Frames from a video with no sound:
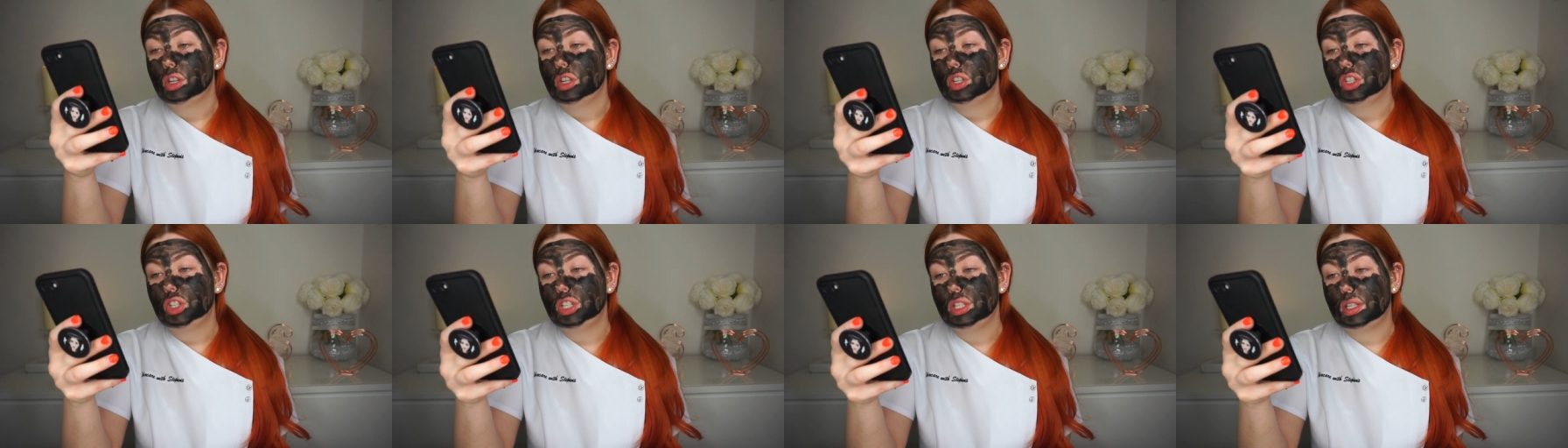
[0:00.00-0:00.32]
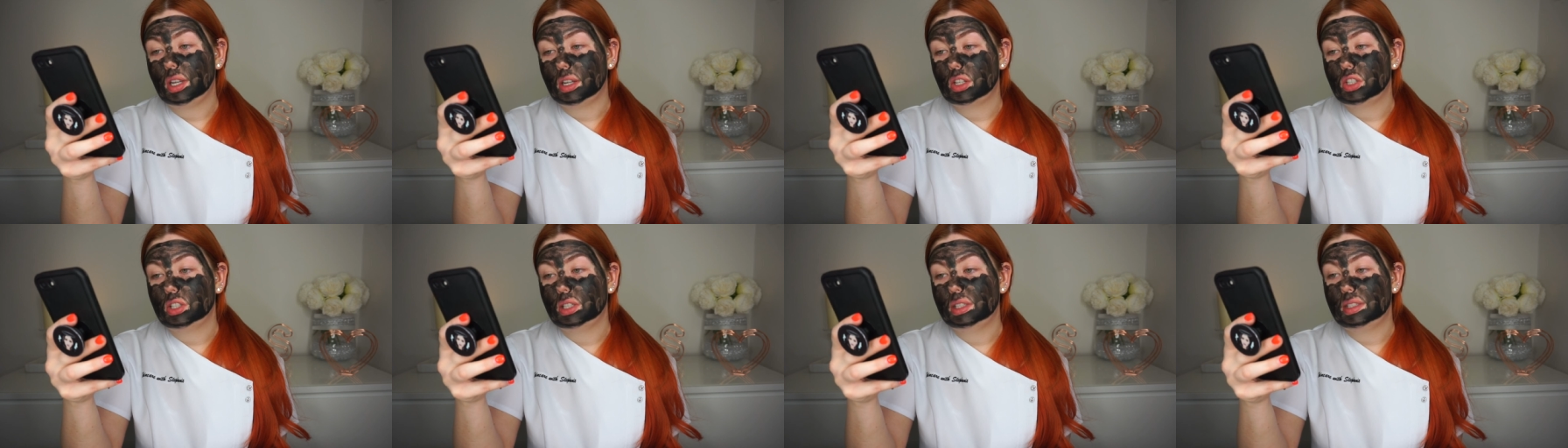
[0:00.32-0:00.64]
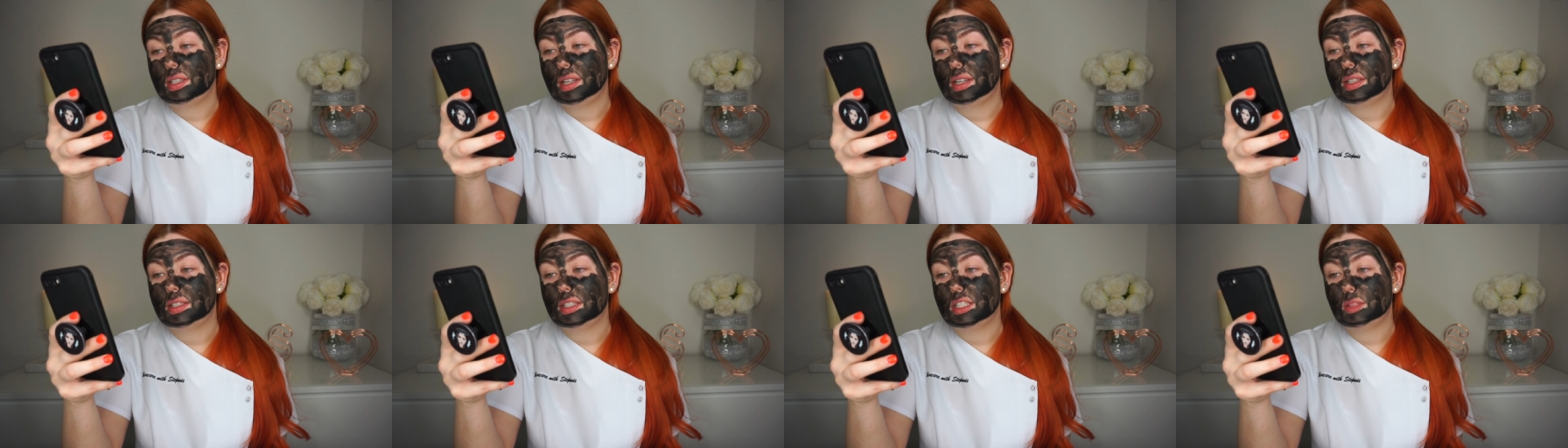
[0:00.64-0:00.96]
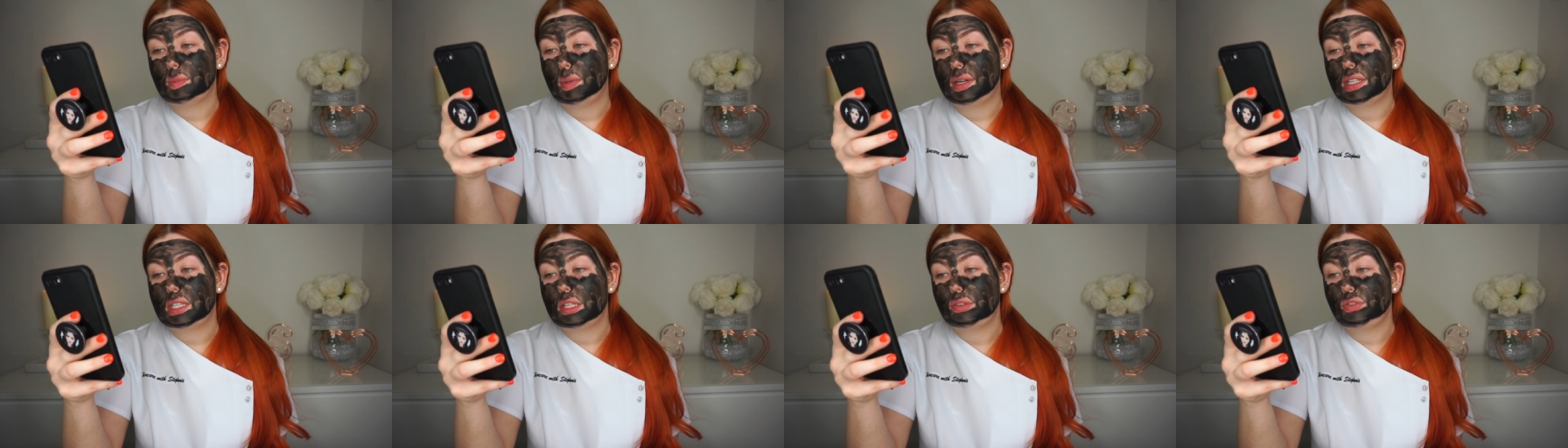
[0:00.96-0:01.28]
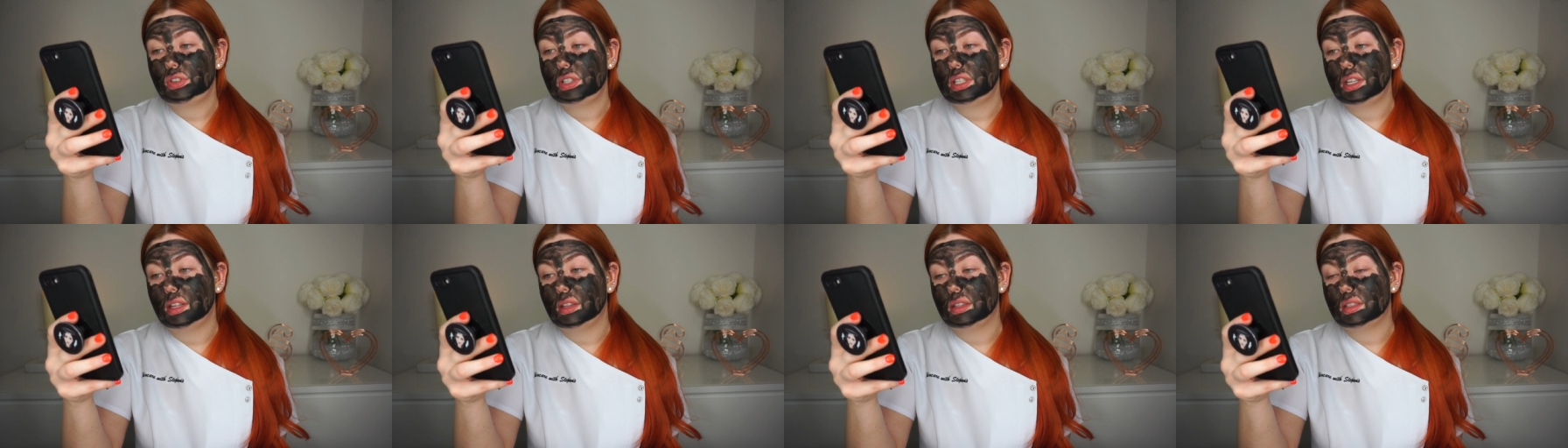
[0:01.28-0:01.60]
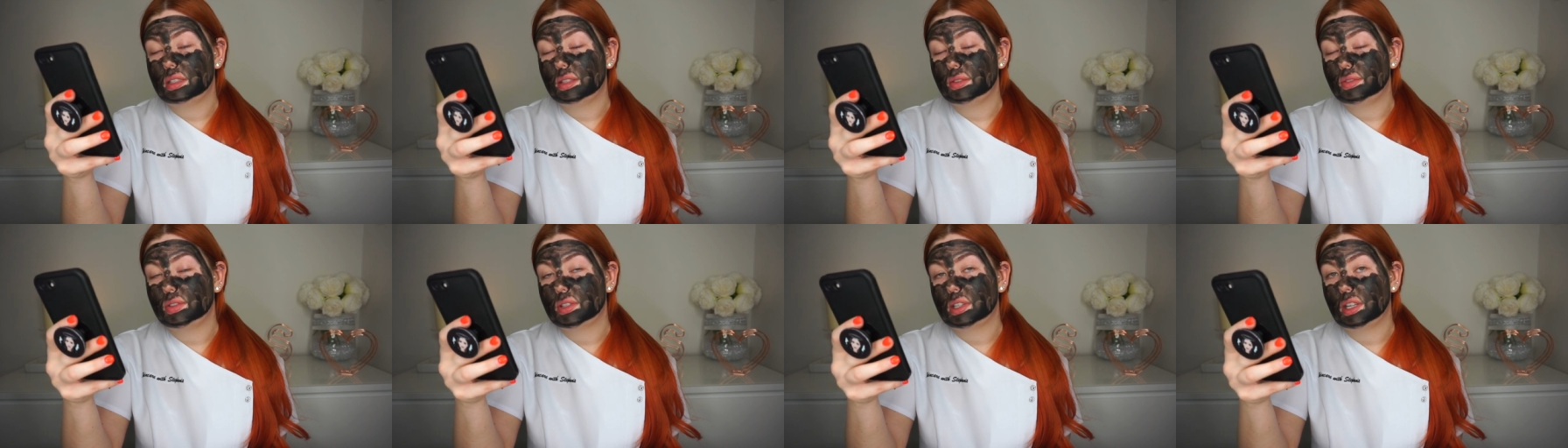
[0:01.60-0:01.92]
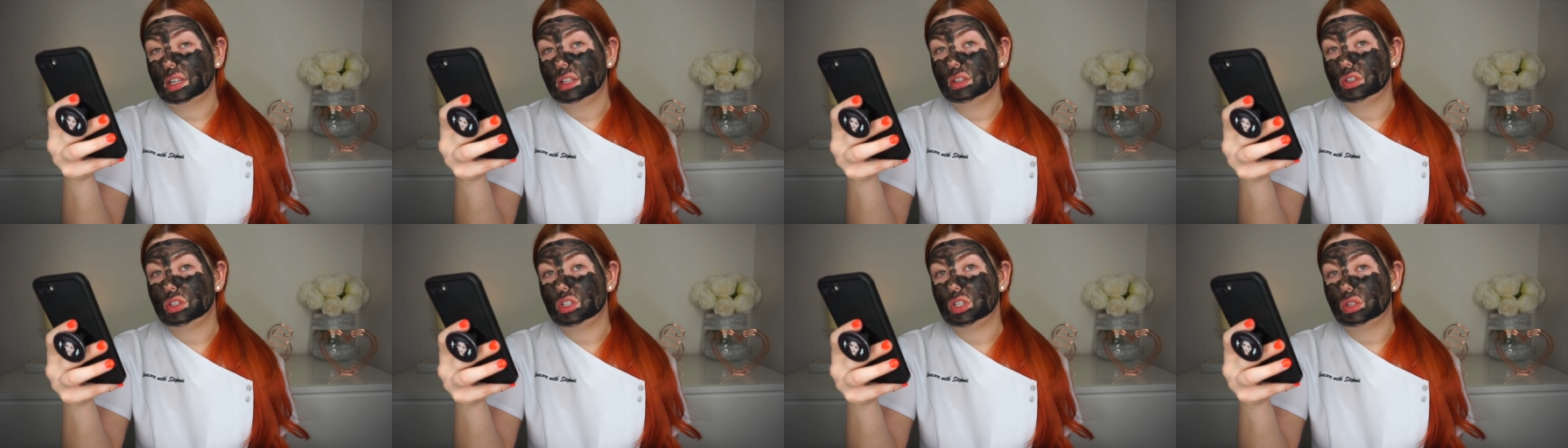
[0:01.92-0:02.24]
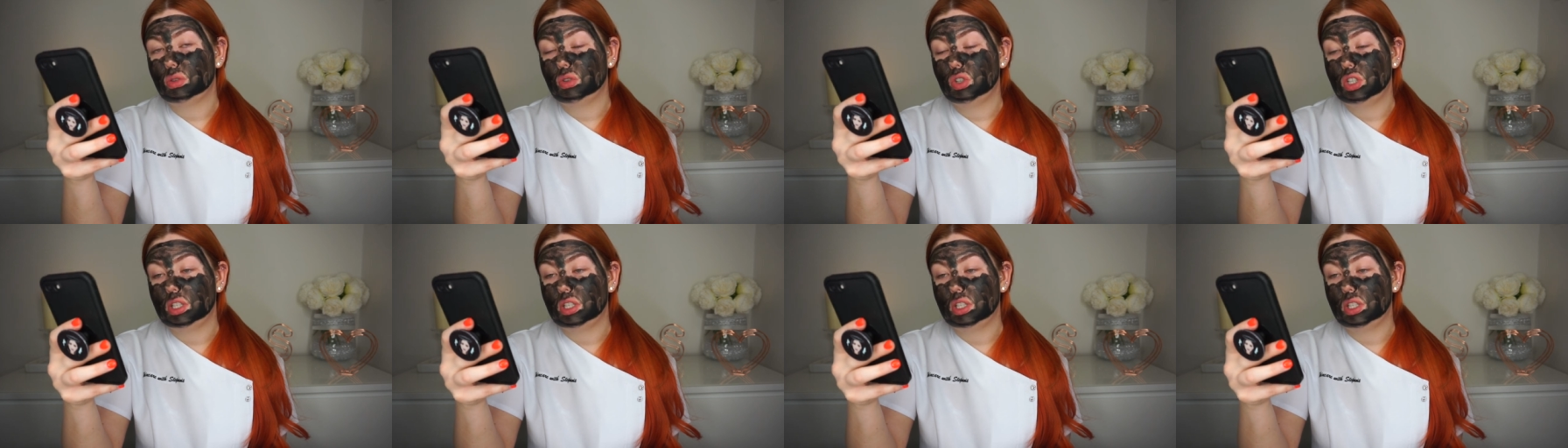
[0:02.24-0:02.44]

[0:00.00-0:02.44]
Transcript: She's actually said it's better for sensitive skin too.